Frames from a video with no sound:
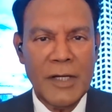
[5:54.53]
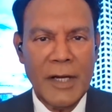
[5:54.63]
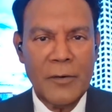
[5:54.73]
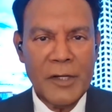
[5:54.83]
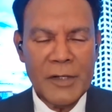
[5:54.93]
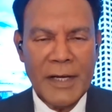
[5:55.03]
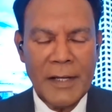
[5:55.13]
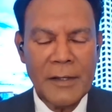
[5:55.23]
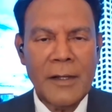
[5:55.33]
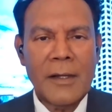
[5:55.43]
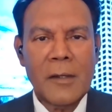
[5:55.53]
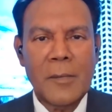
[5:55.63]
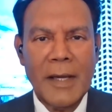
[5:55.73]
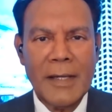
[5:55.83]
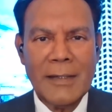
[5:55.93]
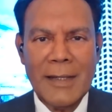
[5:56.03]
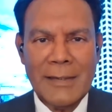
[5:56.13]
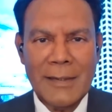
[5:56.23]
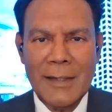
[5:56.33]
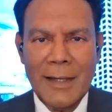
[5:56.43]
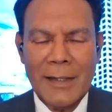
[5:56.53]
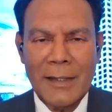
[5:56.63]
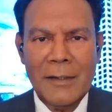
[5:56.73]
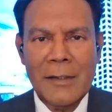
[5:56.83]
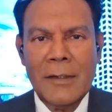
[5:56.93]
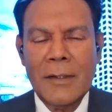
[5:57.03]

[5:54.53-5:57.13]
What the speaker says: reunited back in 1990.